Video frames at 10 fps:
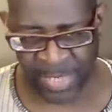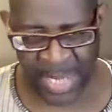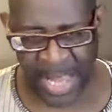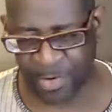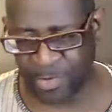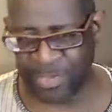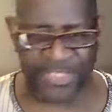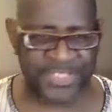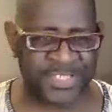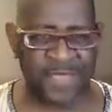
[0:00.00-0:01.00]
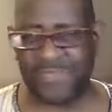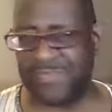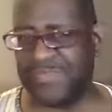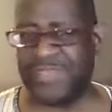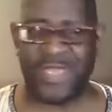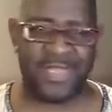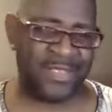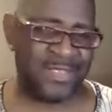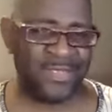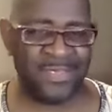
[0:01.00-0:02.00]
And on the seventh day,
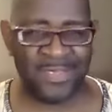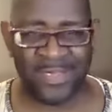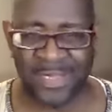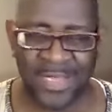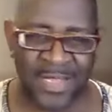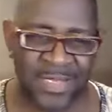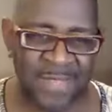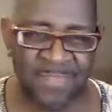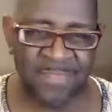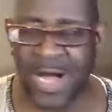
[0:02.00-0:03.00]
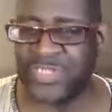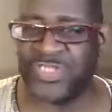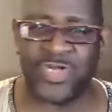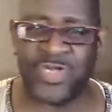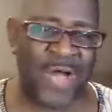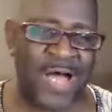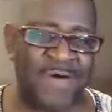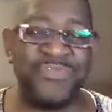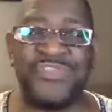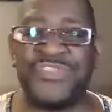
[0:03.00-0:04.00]
they marched
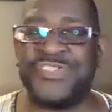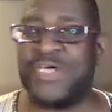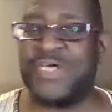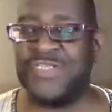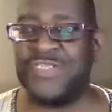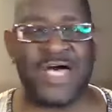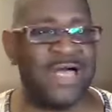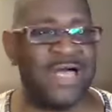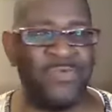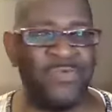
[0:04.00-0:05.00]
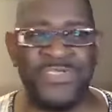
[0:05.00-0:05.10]
around seven times.